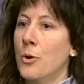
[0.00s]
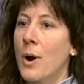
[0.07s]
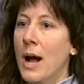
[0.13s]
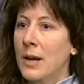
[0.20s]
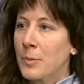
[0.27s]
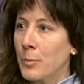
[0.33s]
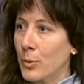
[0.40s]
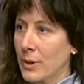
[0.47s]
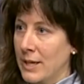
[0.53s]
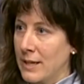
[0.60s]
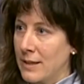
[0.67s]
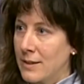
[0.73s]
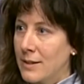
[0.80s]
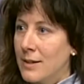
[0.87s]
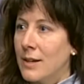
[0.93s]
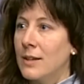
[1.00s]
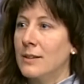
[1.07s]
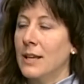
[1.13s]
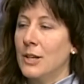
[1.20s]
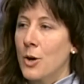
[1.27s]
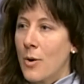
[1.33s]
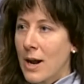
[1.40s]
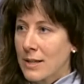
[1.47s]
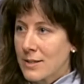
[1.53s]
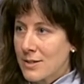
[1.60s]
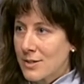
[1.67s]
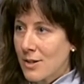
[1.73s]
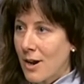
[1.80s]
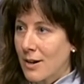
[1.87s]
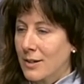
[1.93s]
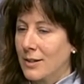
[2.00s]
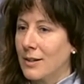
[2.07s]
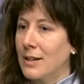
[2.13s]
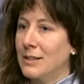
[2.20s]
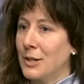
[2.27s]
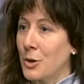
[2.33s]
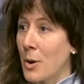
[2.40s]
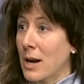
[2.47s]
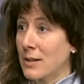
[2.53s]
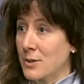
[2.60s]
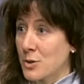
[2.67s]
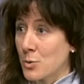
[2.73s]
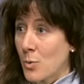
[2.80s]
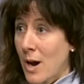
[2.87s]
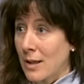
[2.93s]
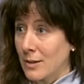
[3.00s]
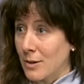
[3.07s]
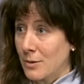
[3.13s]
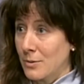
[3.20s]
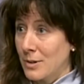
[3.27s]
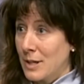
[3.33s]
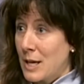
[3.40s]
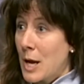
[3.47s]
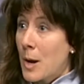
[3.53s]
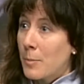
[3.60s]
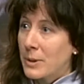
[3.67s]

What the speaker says: how to breathe, they know how to suck, and they know how to swallow, mm-hmm.